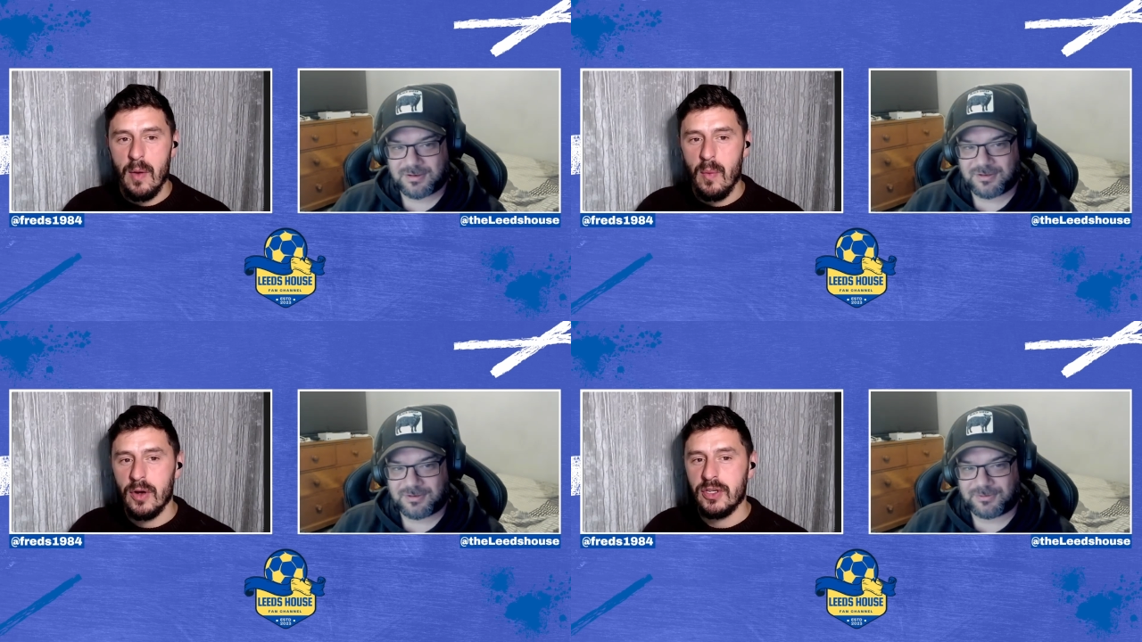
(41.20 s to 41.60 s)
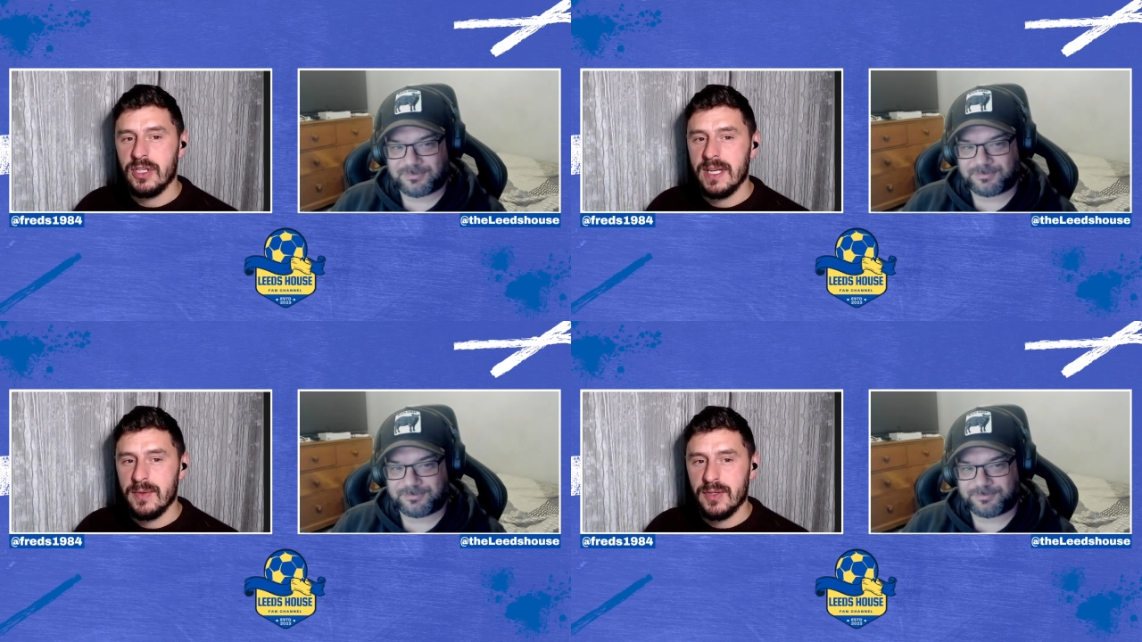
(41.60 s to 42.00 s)
Speaker 1: I,
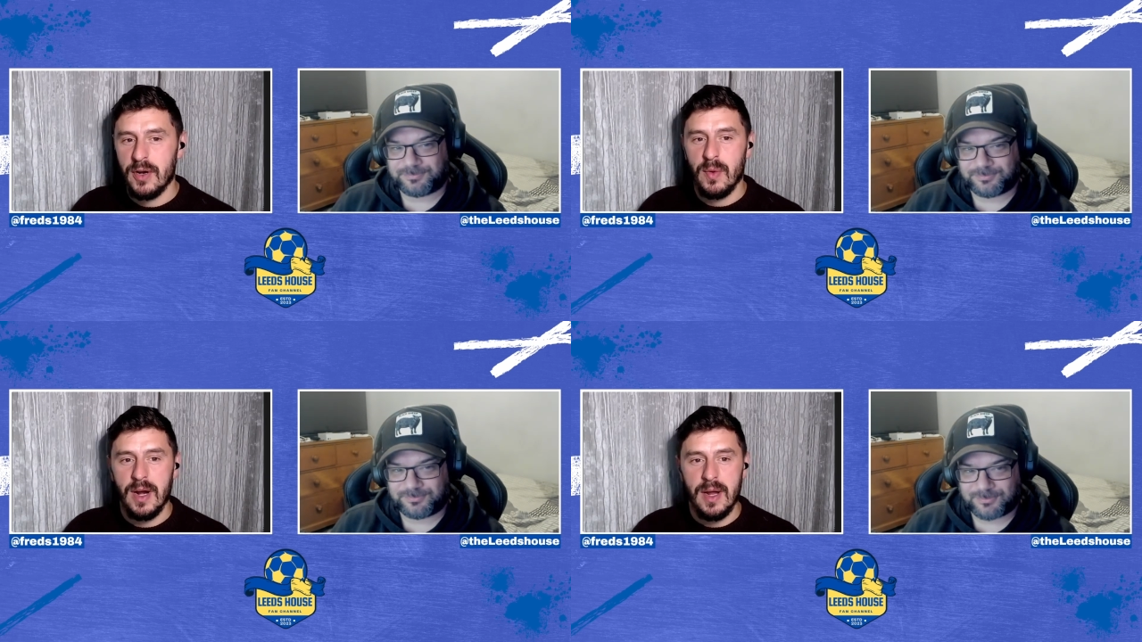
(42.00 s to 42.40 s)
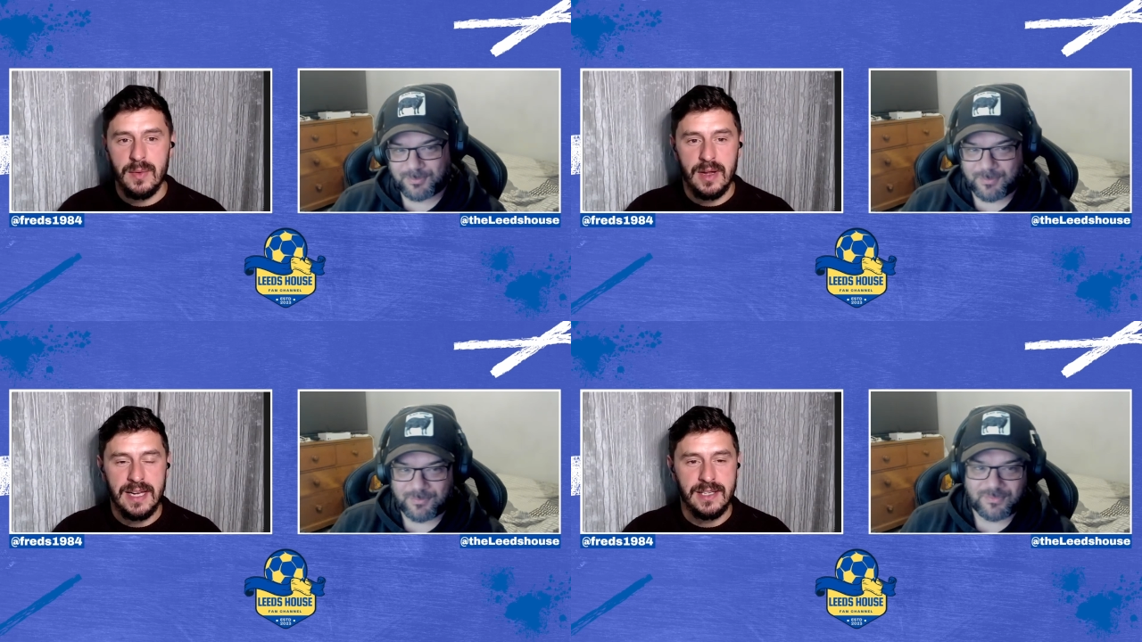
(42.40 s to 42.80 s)
watched. It was on while I,
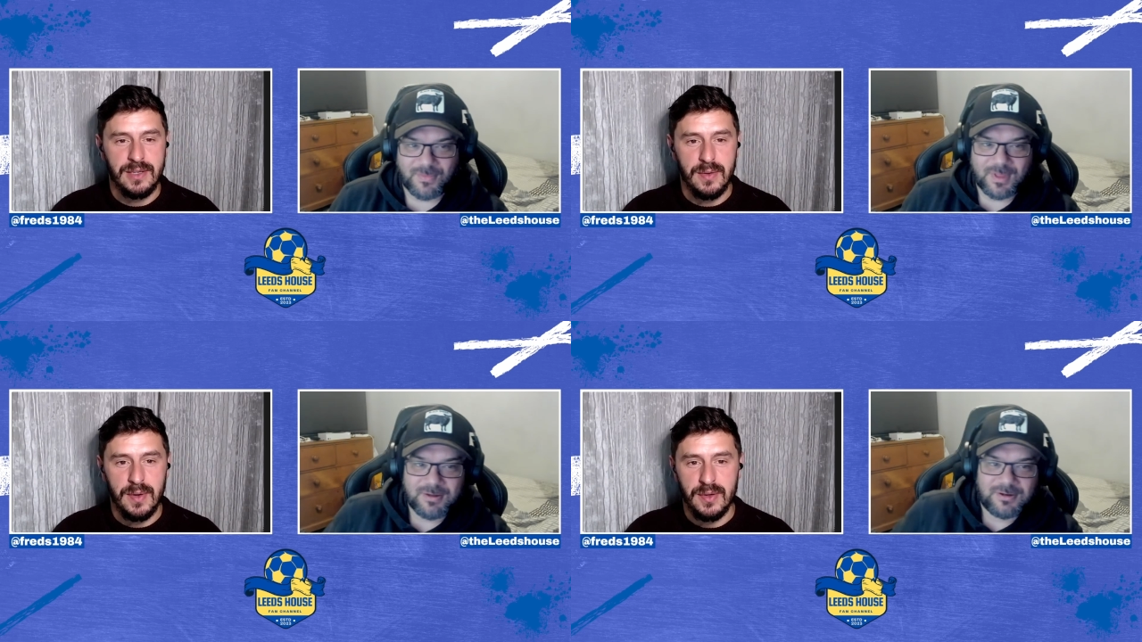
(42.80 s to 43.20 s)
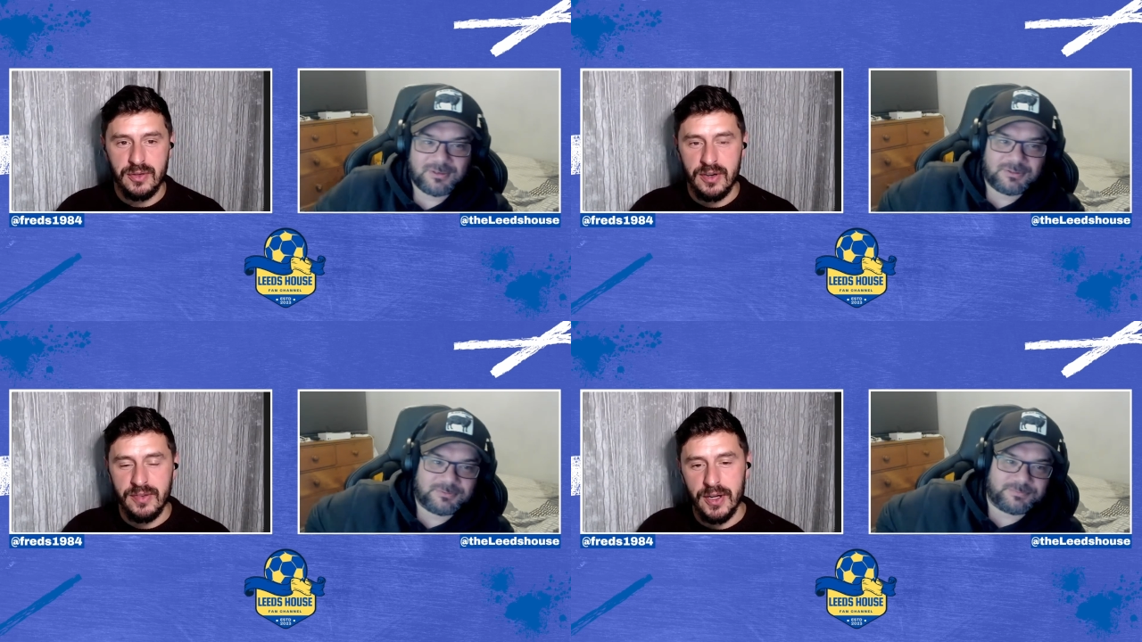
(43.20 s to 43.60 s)
I listened to it when I was
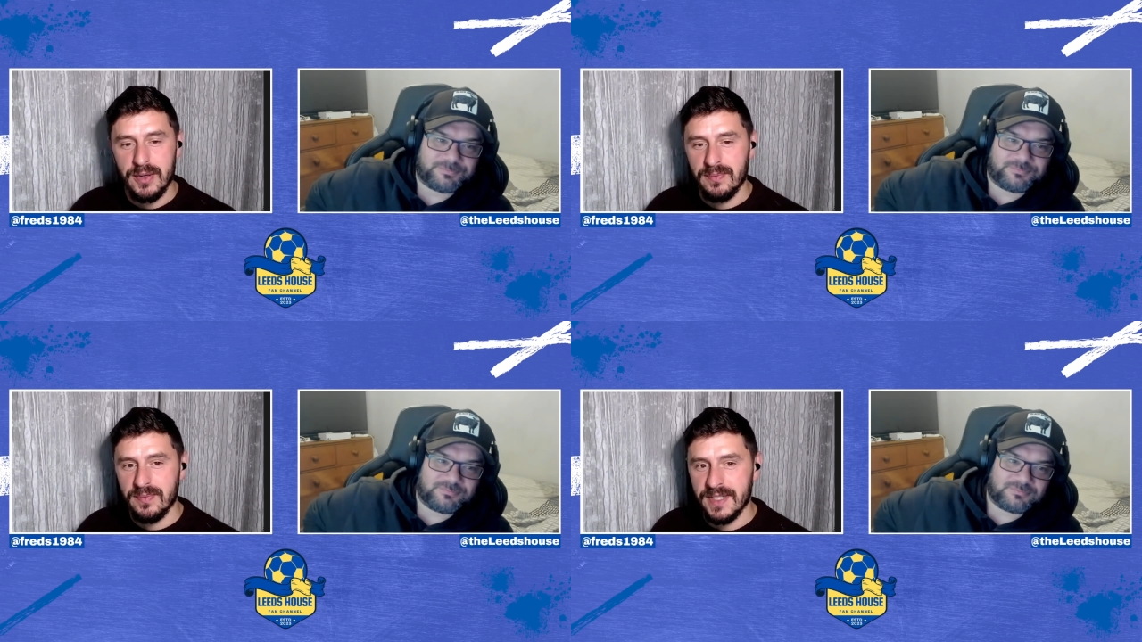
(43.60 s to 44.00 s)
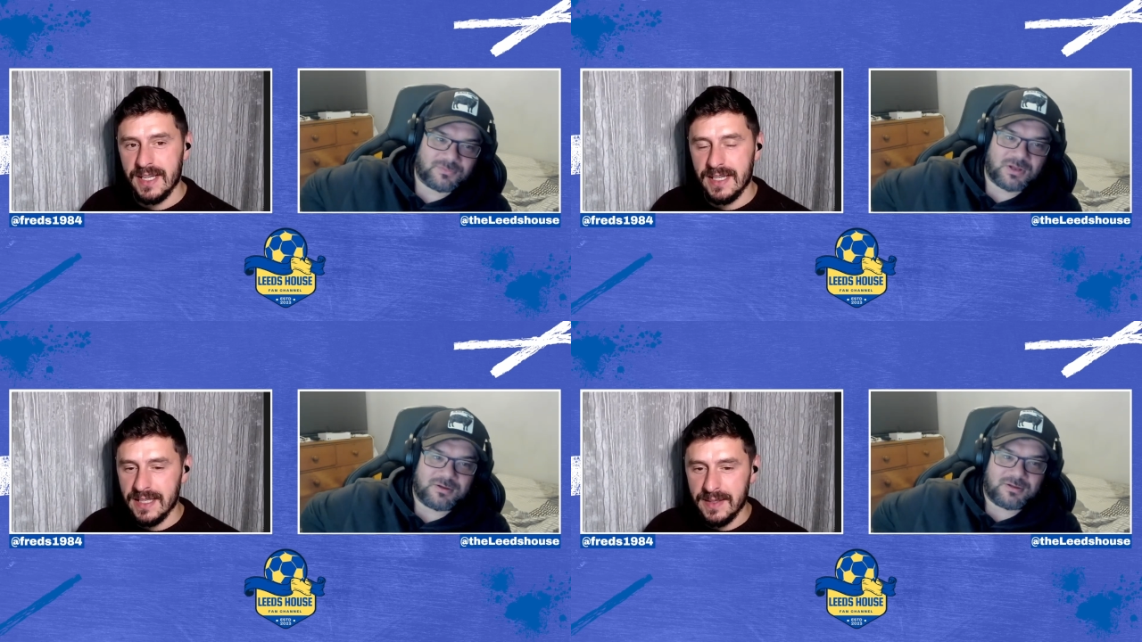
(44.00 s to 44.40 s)
driving home.
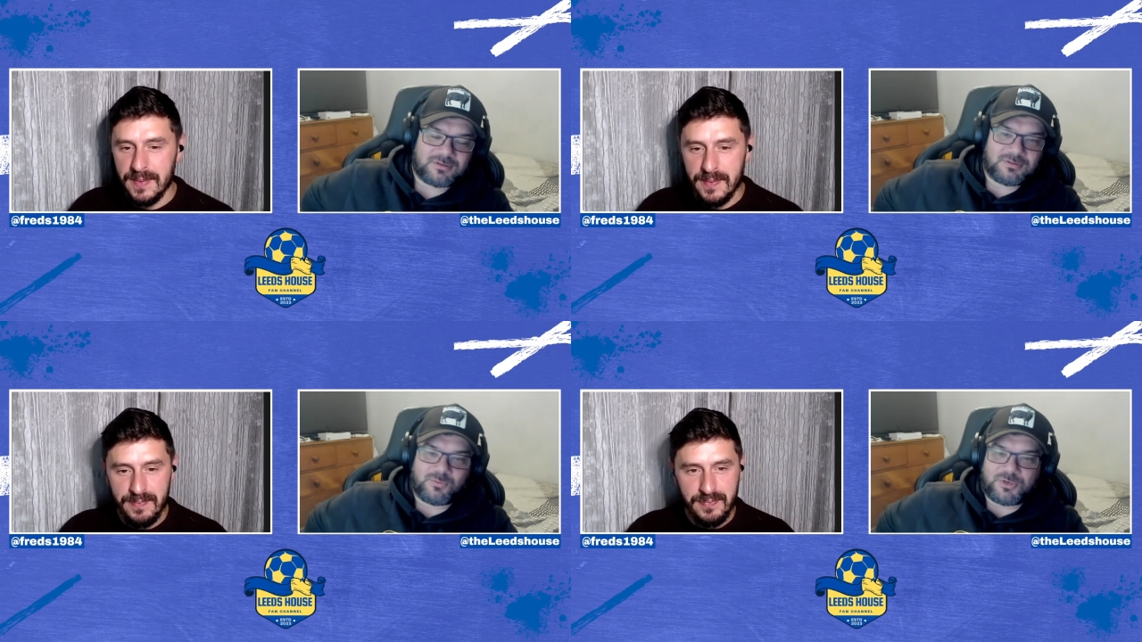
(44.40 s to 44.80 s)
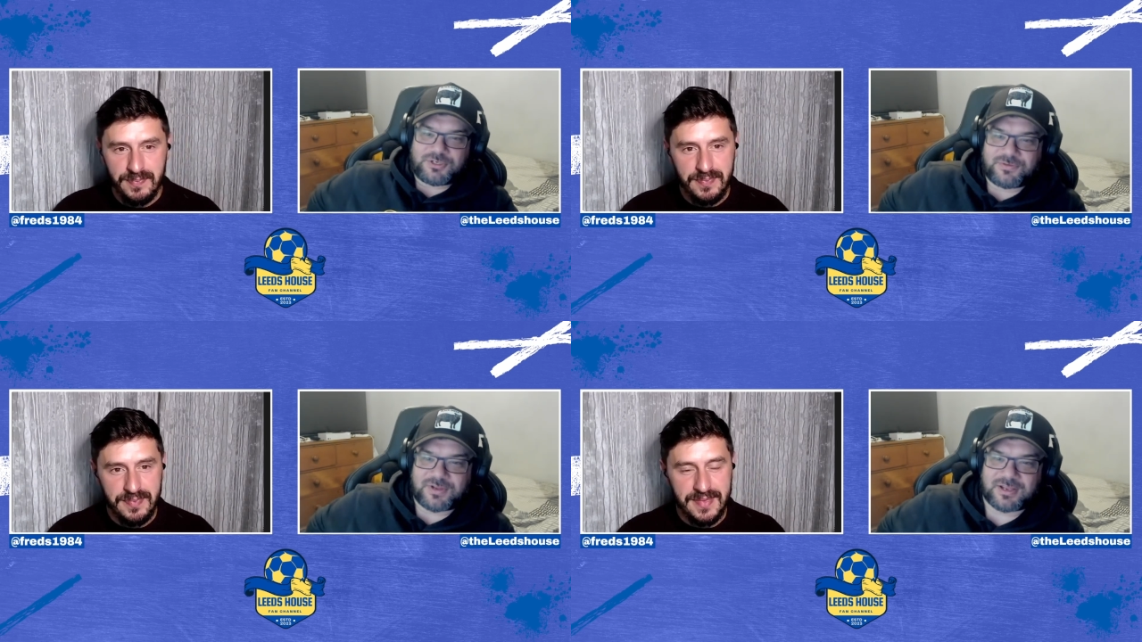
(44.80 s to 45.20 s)
So, yeah. And what
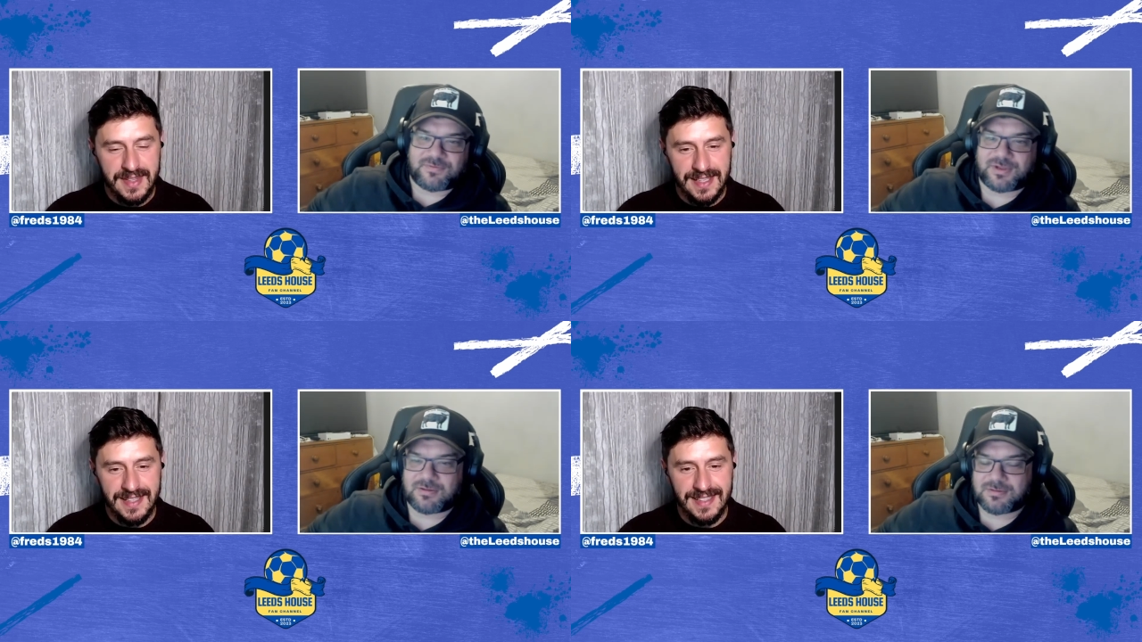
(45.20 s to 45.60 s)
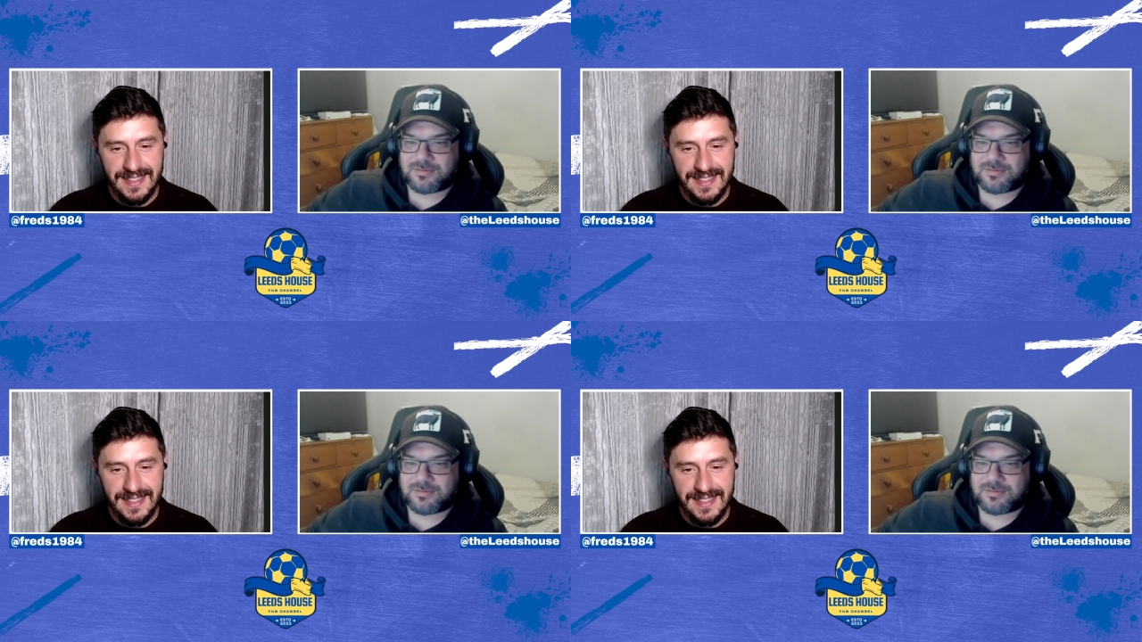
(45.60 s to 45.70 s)
did you think of it?